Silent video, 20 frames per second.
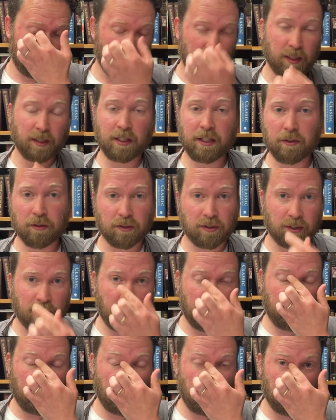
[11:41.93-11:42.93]
The legal
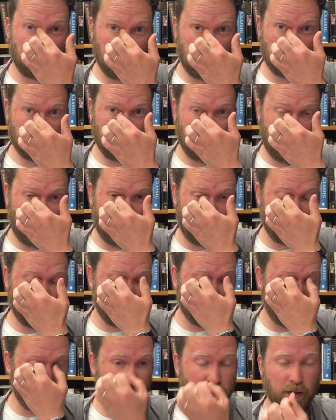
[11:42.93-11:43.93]
stuff always makes my eyes
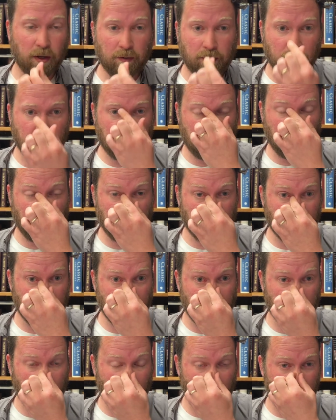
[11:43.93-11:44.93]
glaze over, so
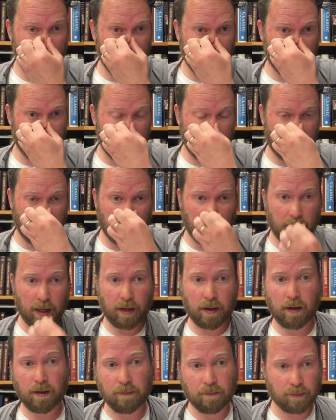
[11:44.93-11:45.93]
sorry about
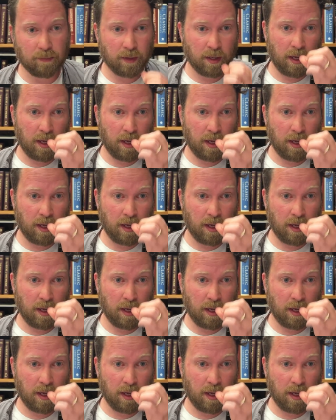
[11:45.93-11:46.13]
that.